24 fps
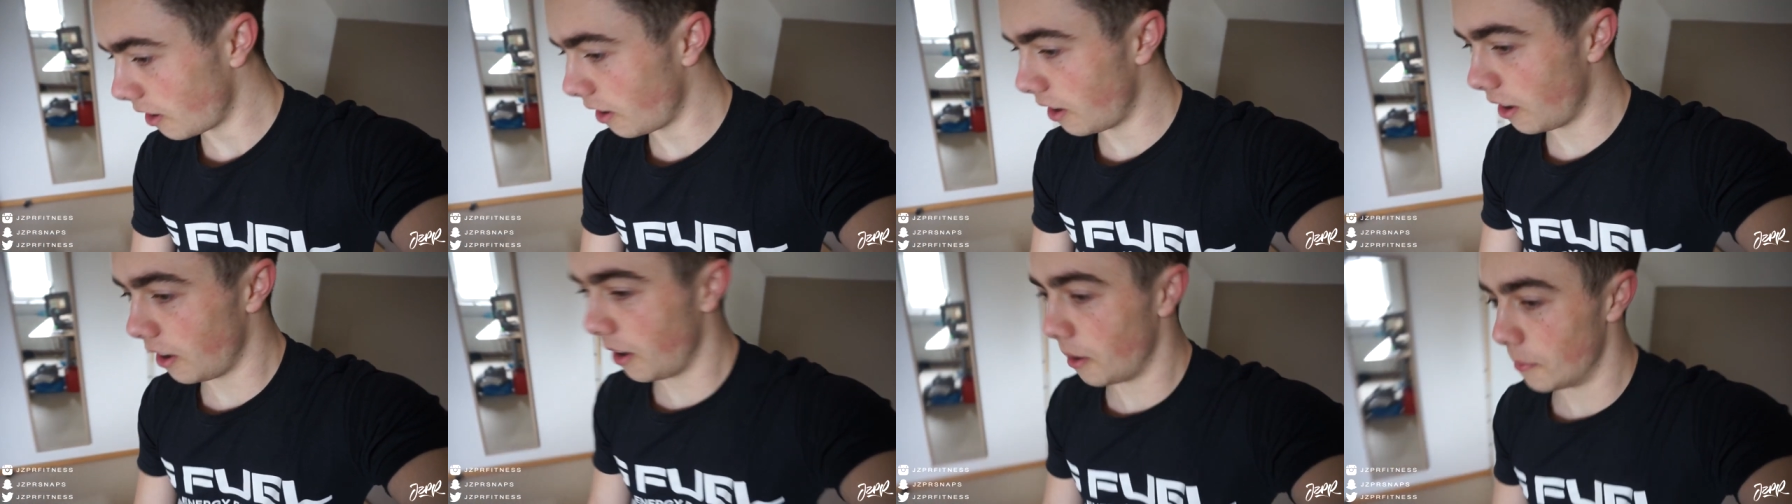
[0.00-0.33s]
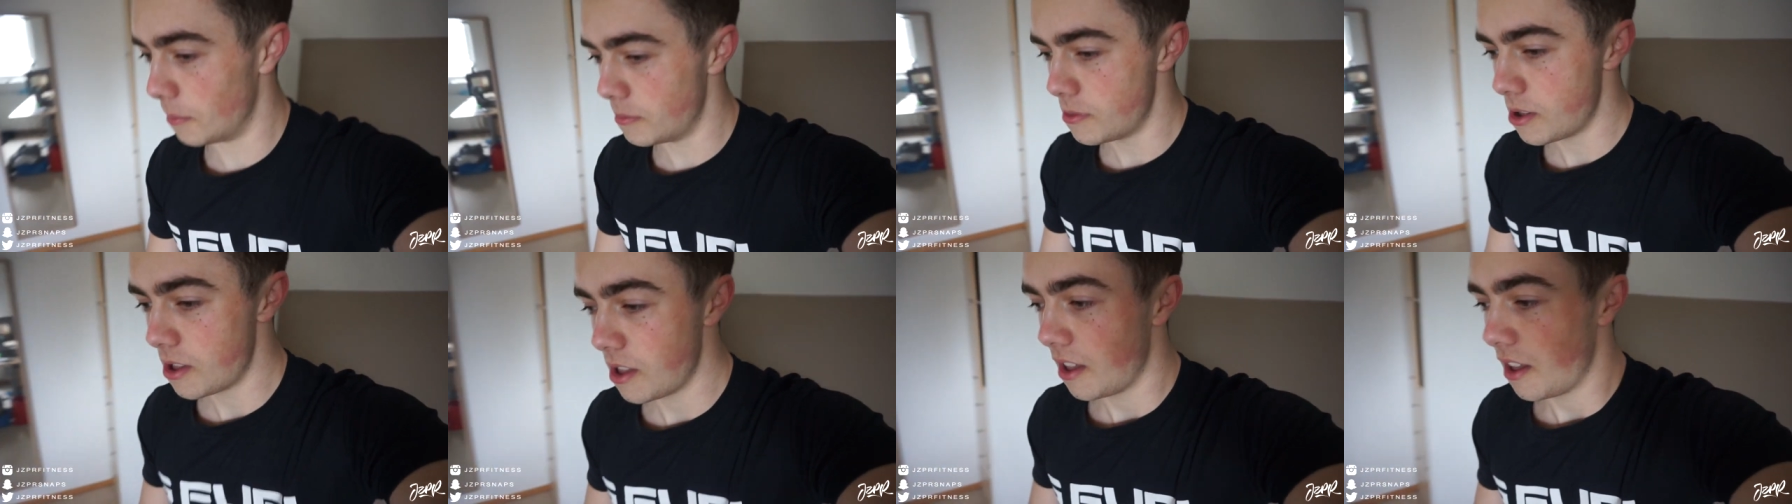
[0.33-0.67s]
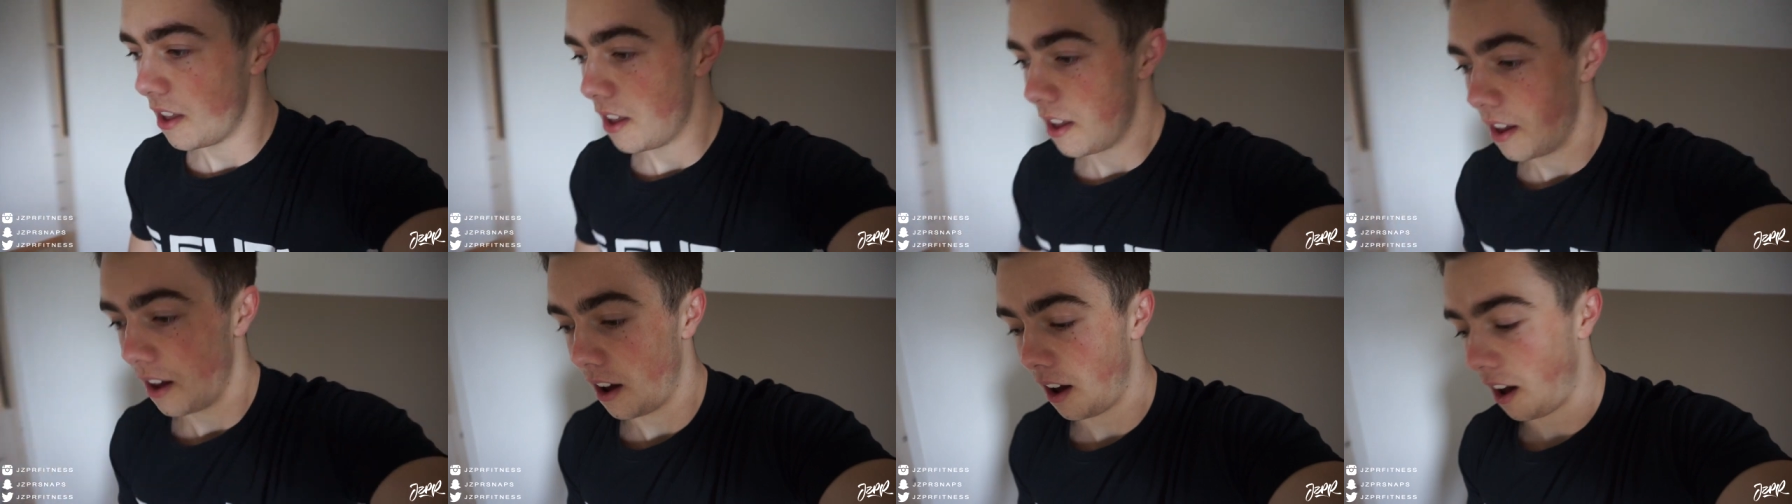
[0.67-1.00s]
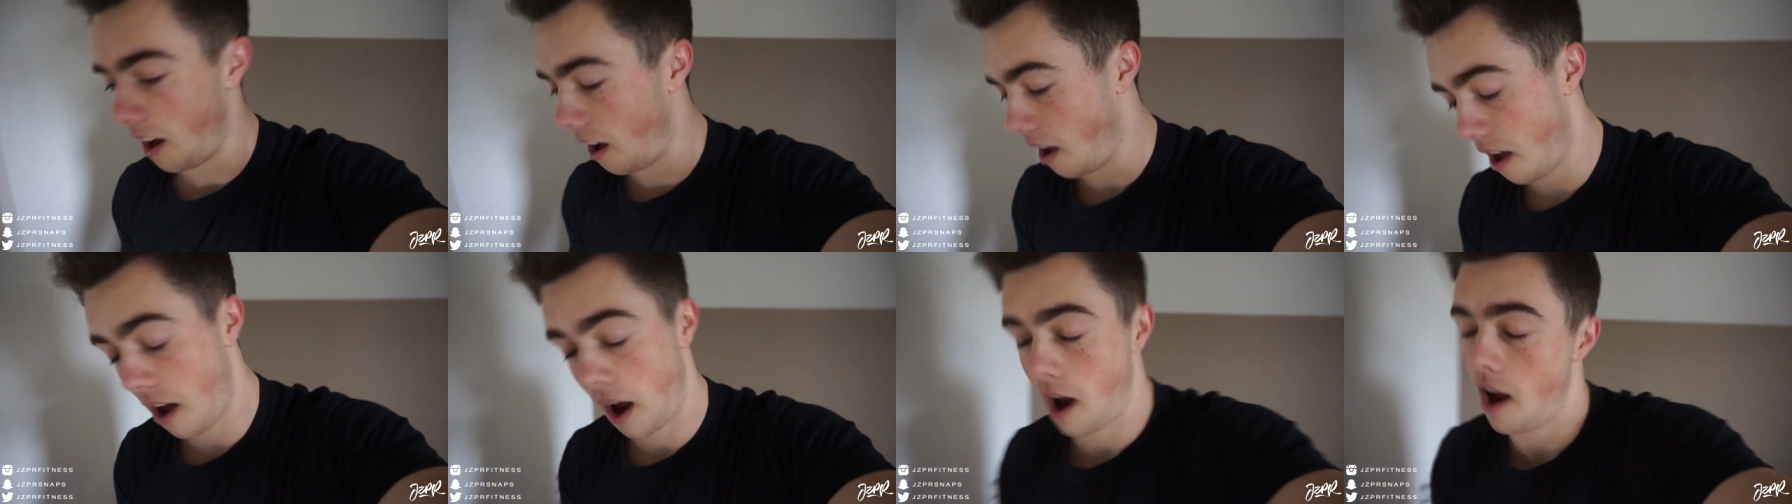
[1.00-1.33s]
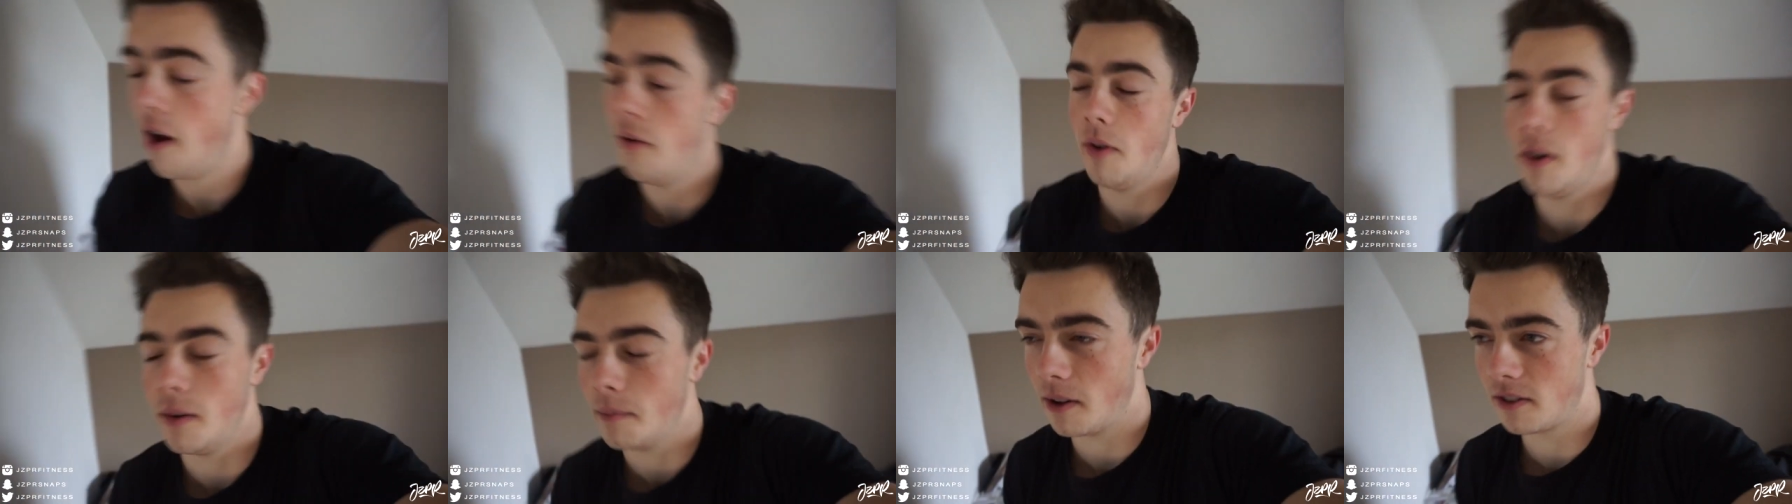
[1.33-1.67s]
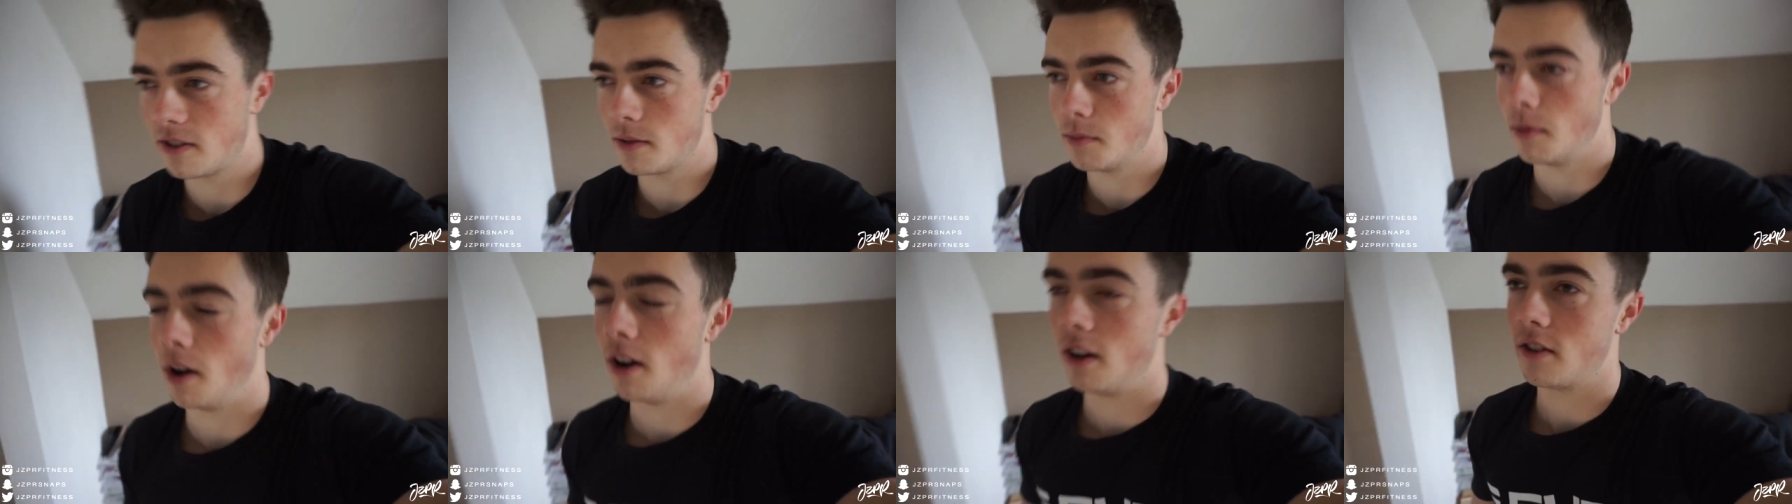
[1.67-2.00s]
Um, I, I really met
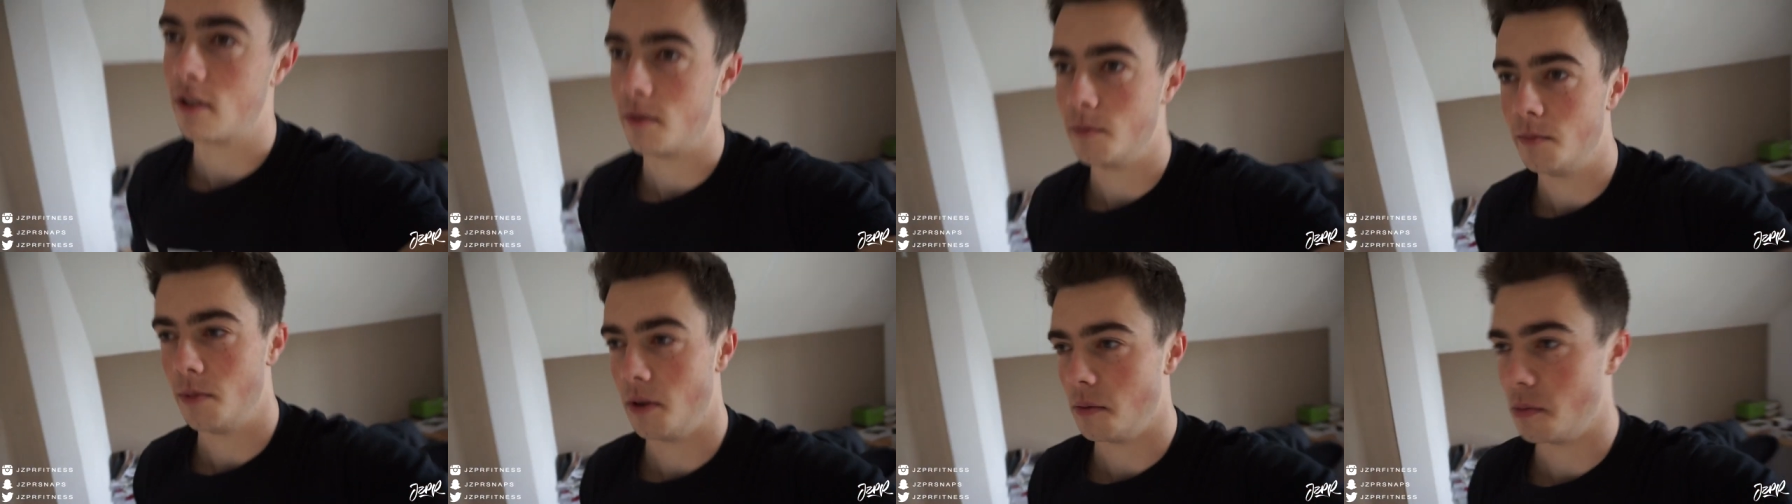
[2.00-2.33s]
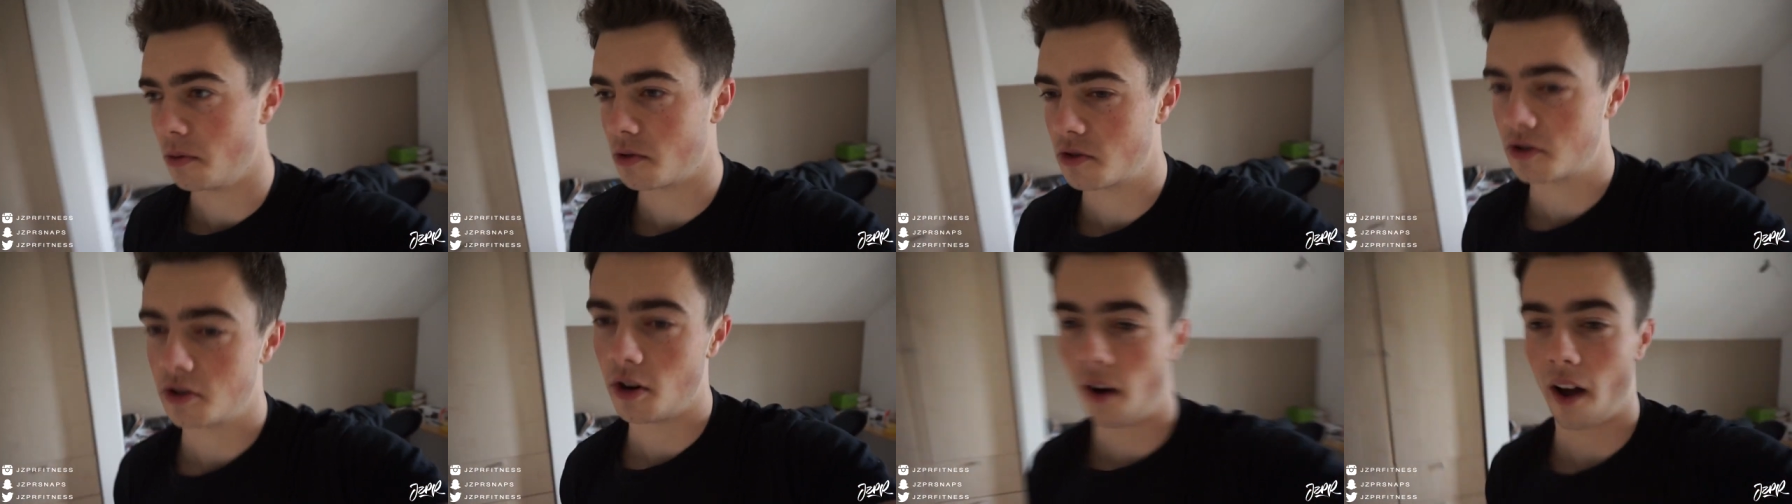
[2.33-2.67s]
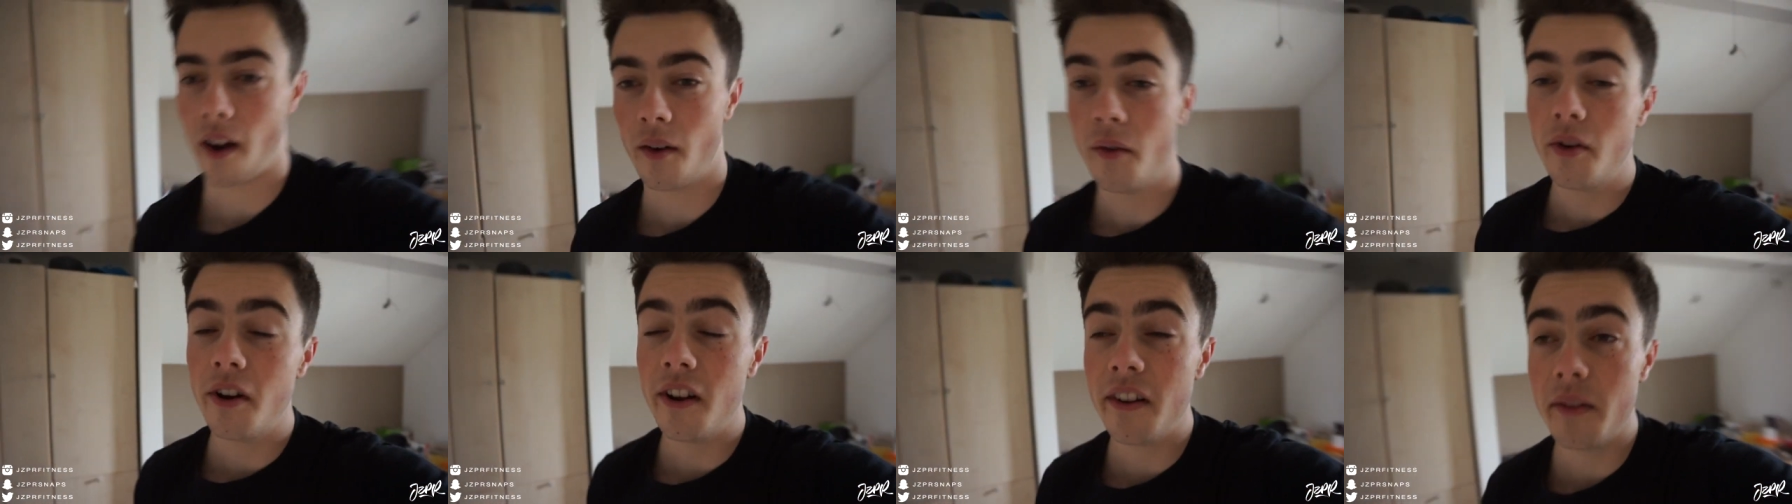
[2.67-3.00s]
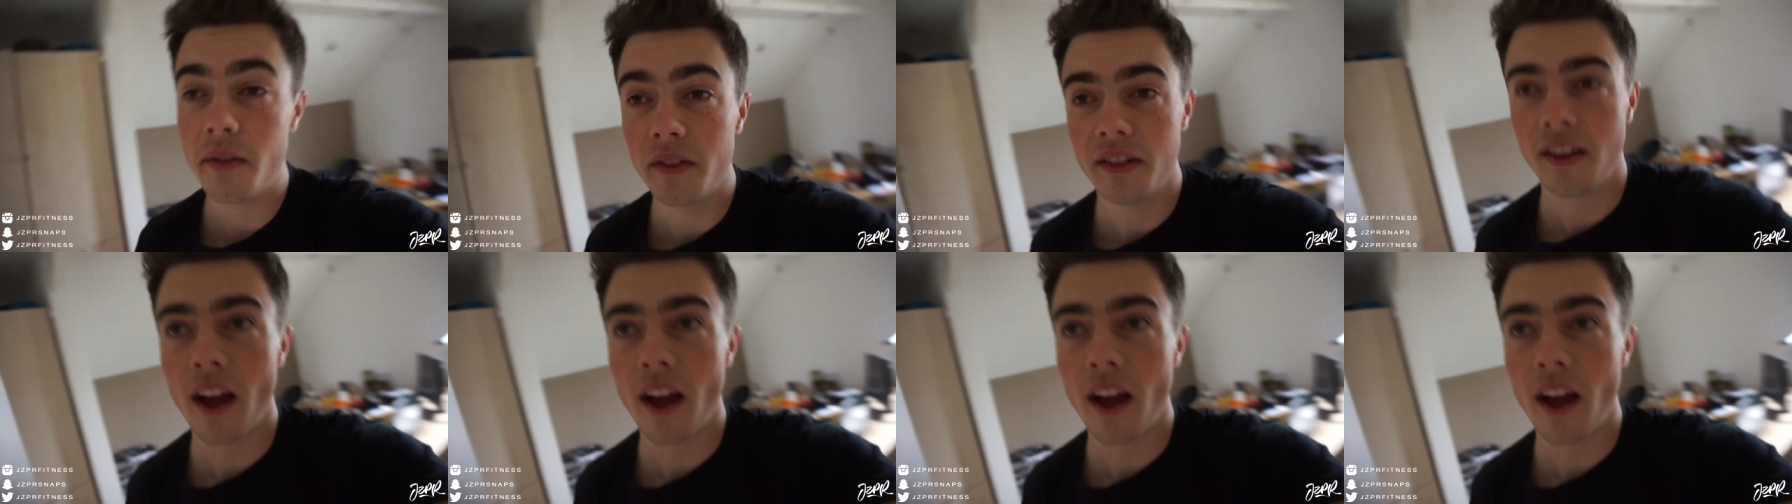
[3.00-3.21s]
some awesome people. So I really